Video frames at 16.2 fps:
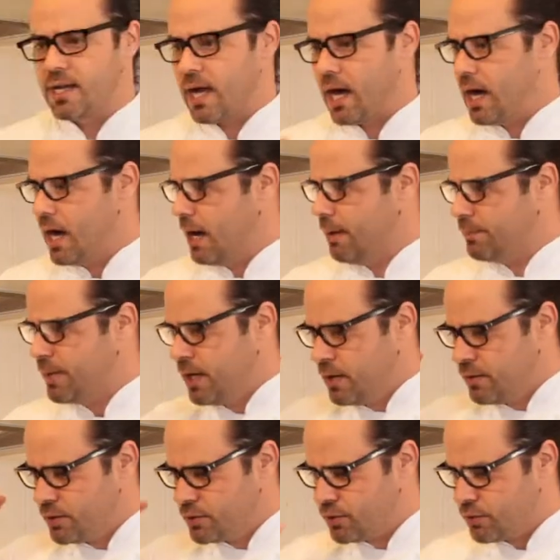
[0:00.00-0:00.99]

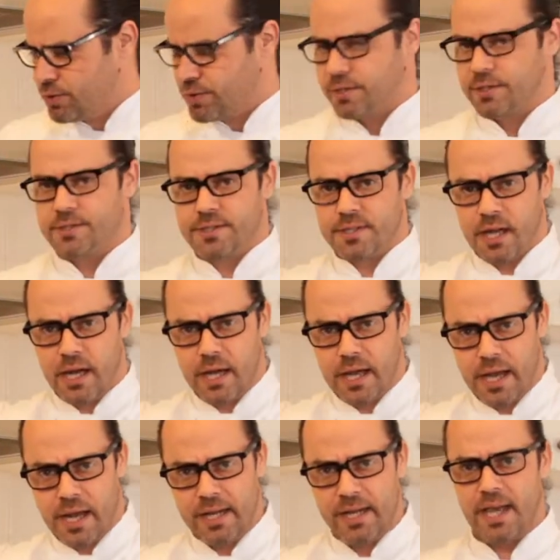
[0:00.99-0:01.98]
The juices,
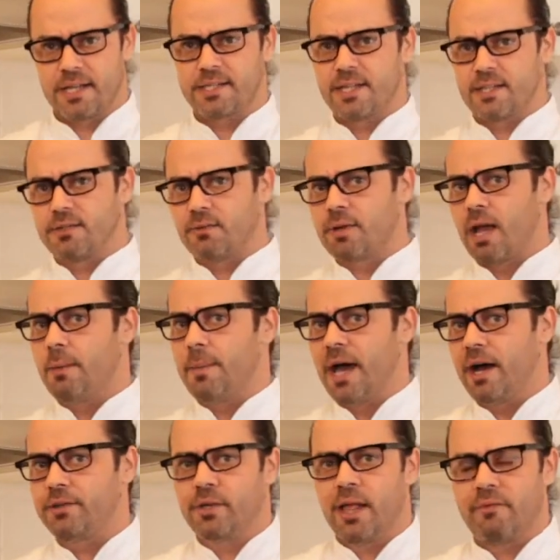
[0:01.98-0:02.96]
any excess will come
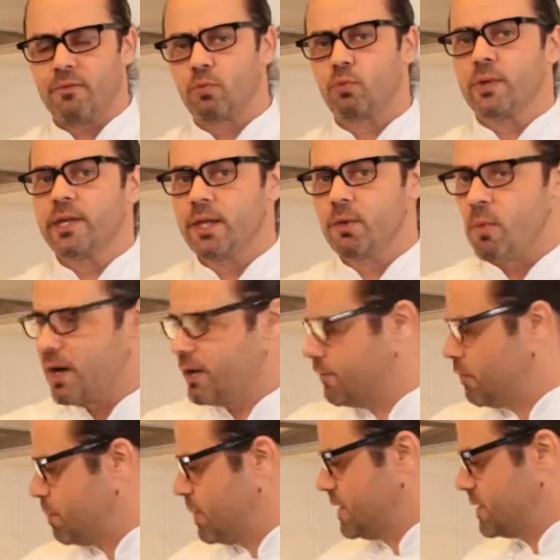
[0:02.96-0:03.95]
out, and you'll have a really
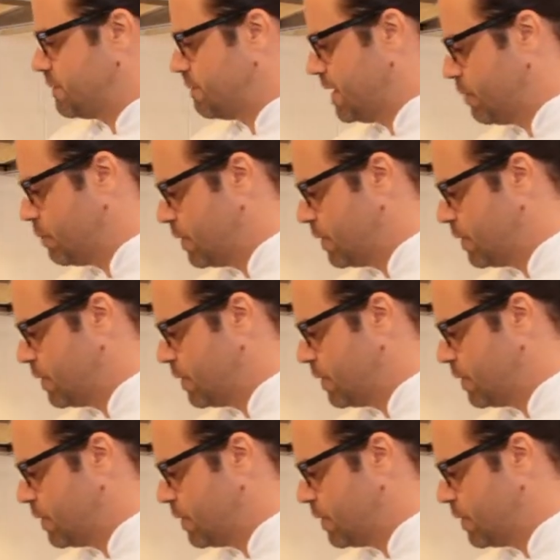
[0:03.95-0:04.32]
wonderful piece of meat